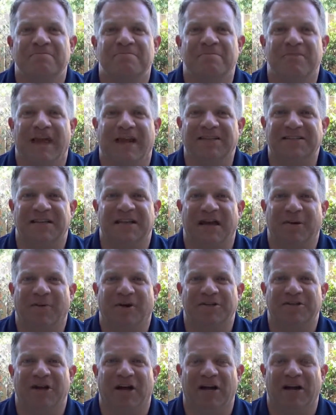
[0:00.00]
Next thing I
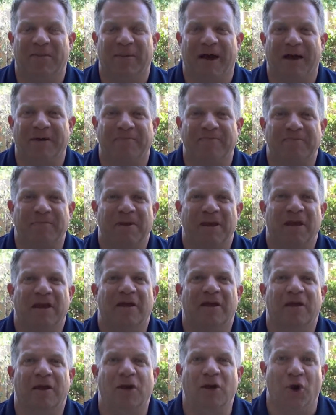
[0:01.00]
want to talk about,
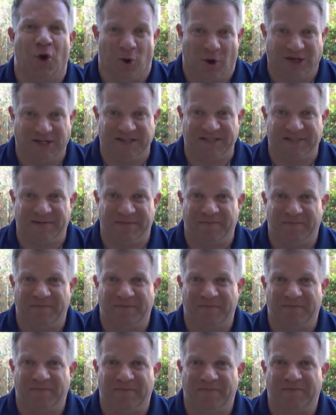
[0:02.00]
noise.
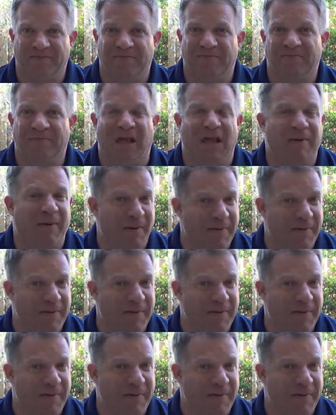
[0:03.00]
Now you